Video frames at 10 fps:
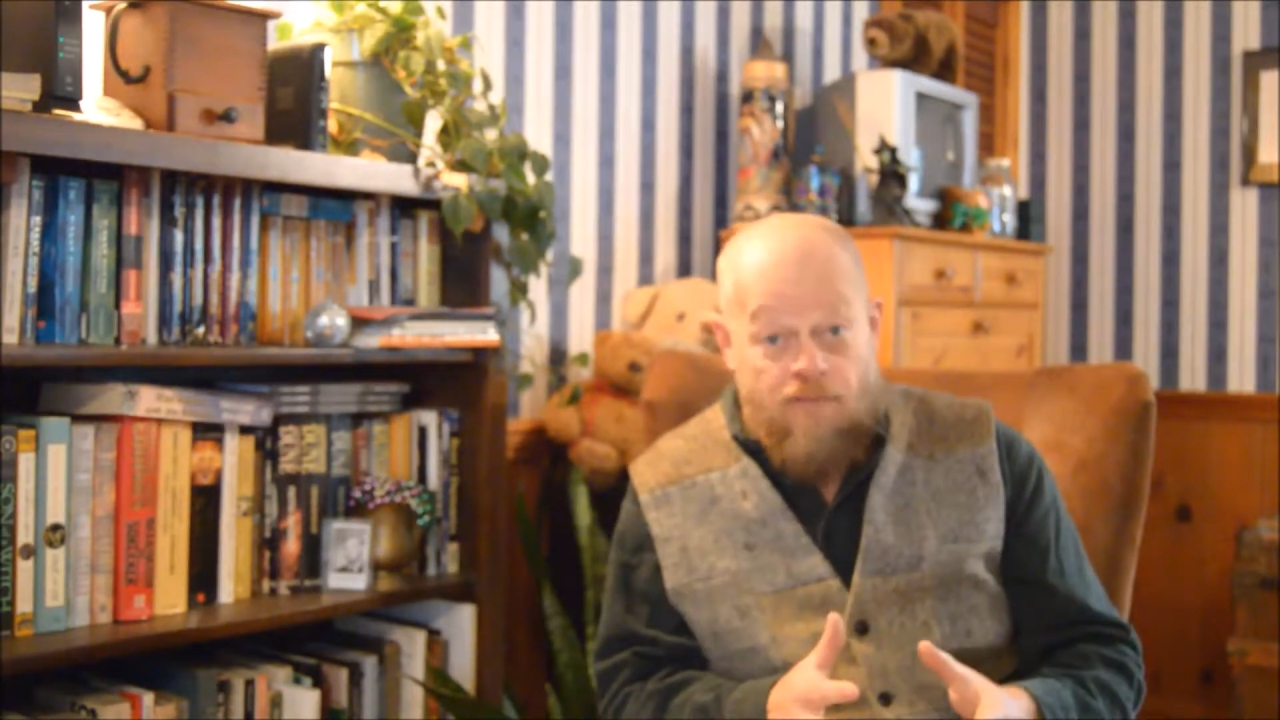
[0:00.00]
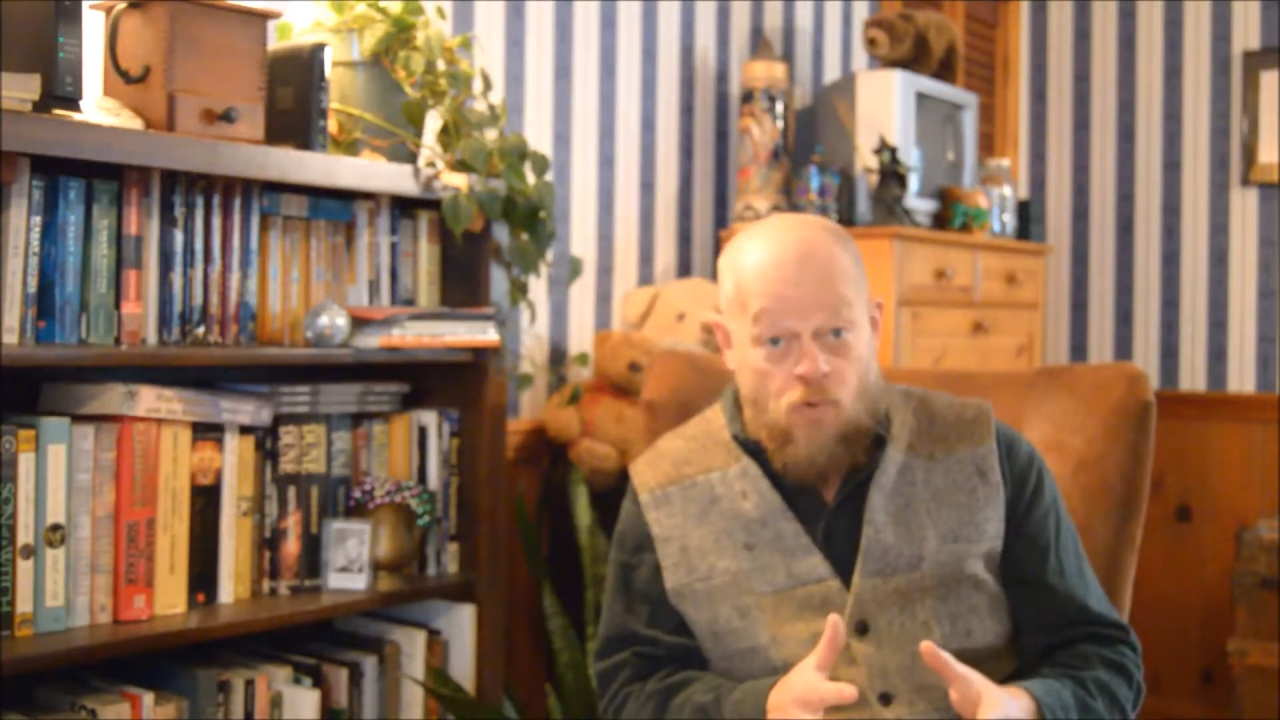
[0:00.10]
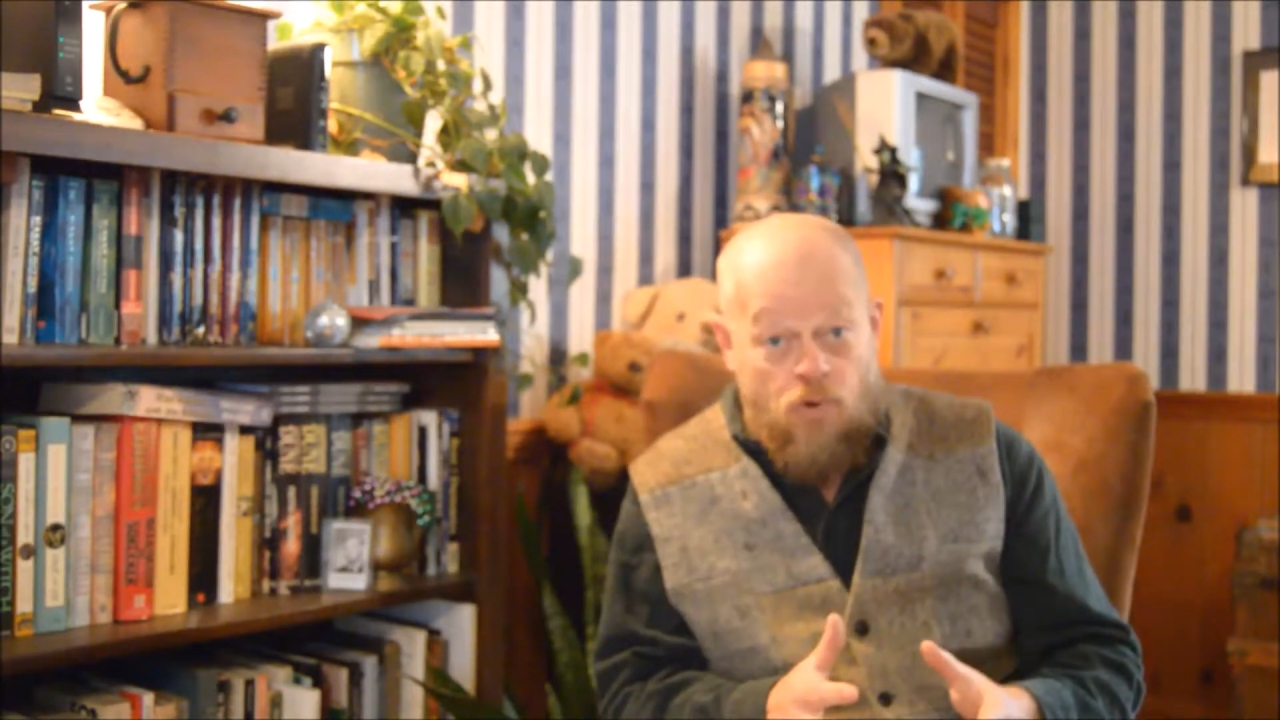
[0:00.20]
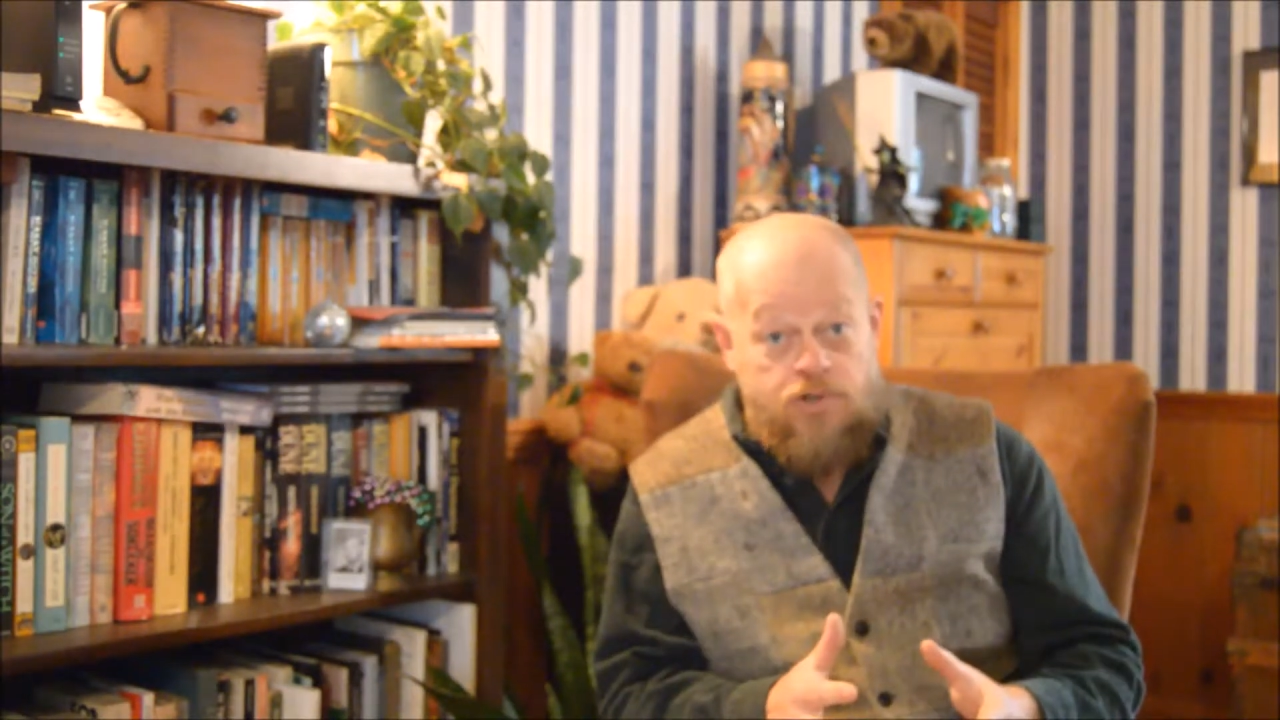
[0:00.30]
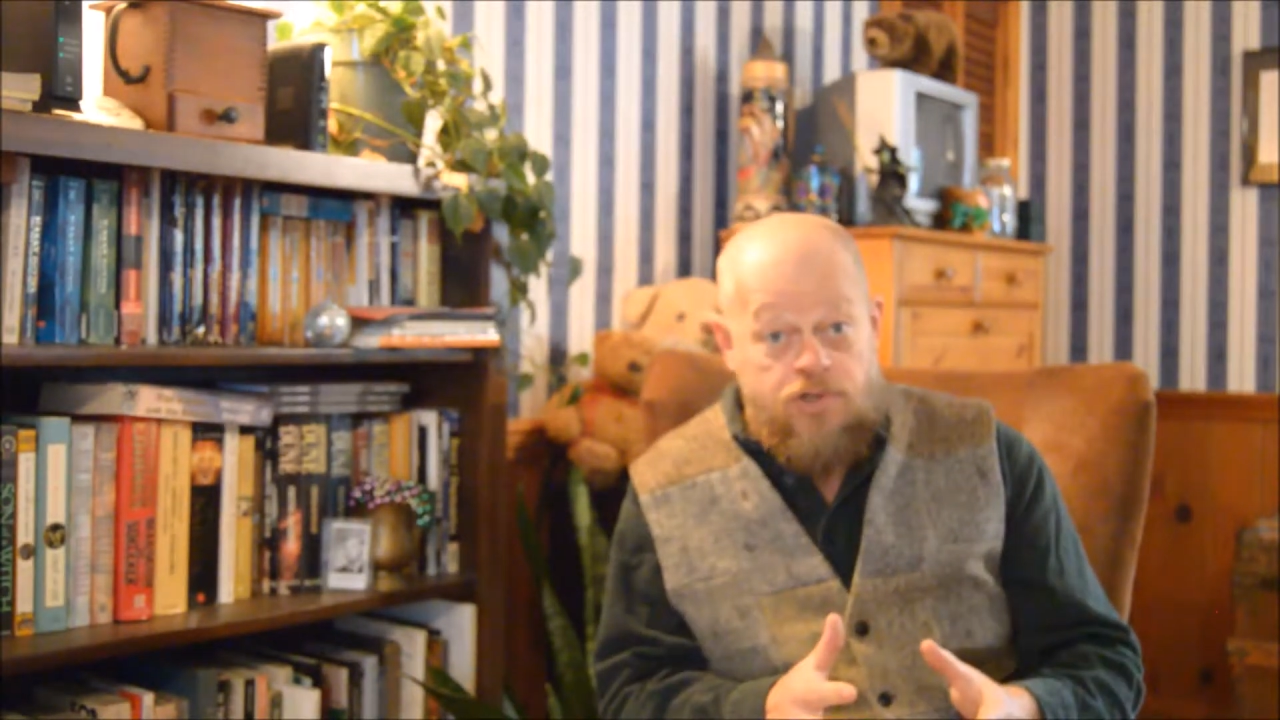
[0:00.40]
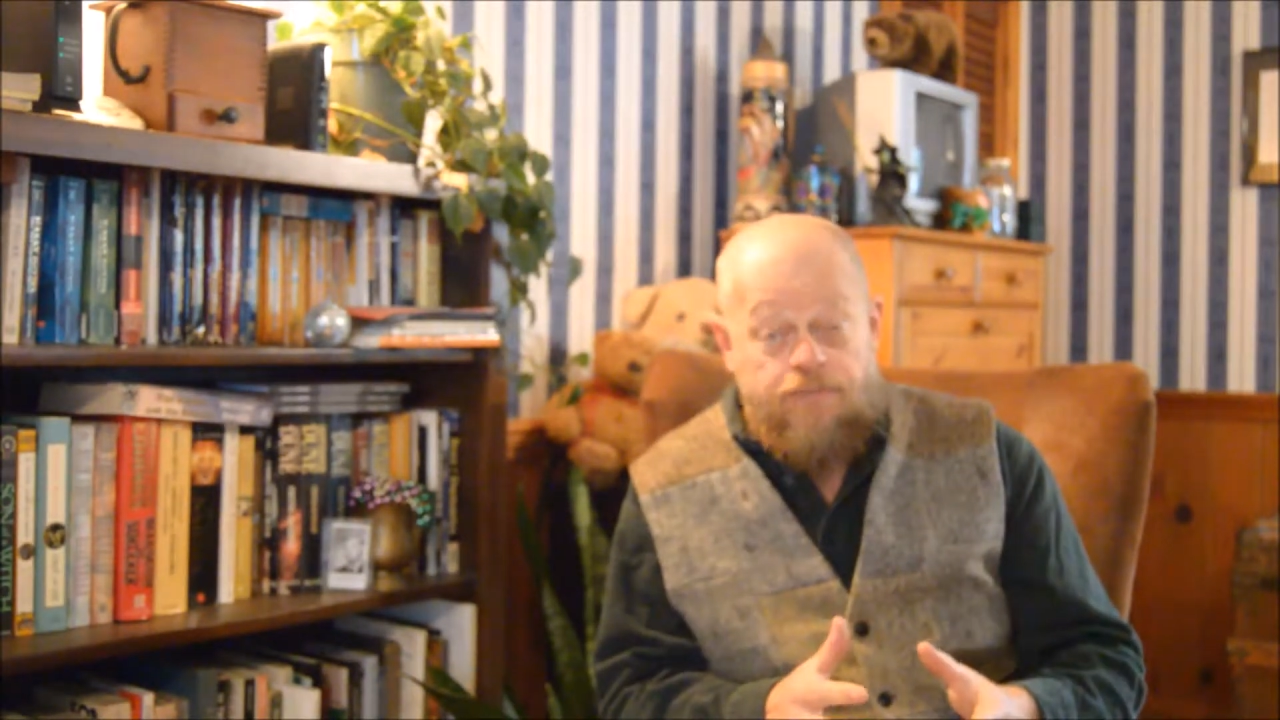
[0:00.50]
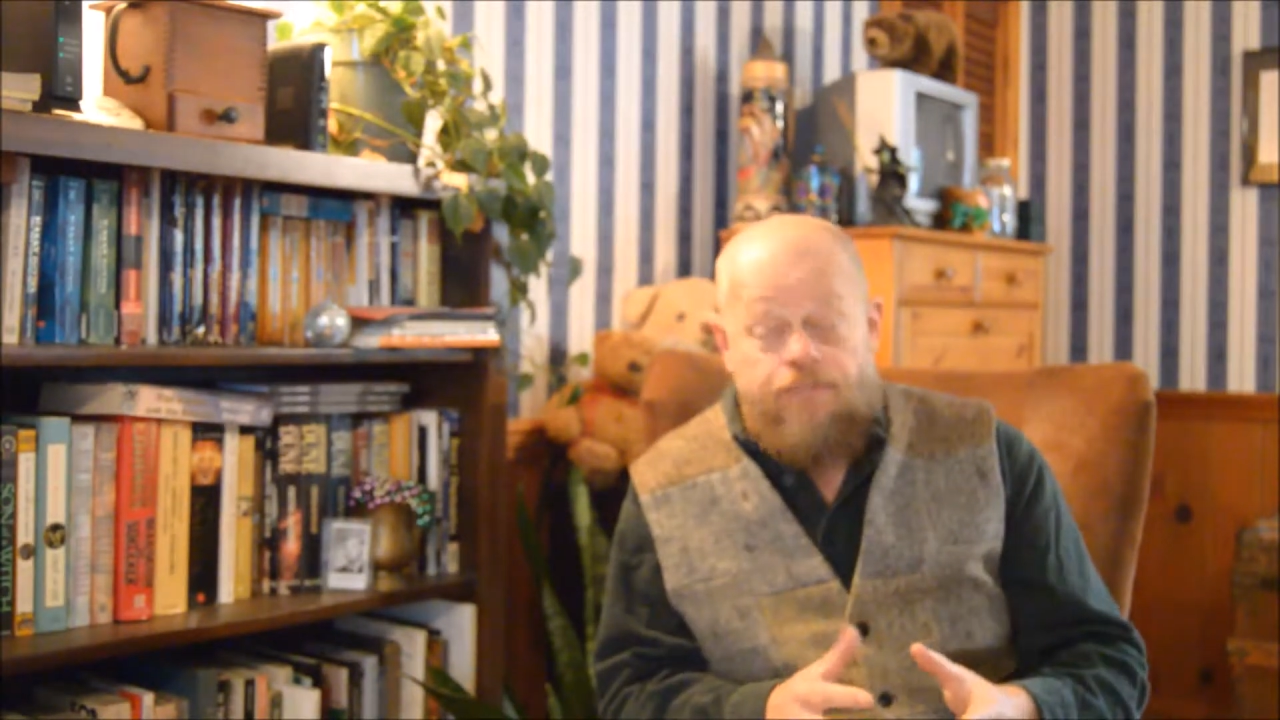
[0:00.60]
force.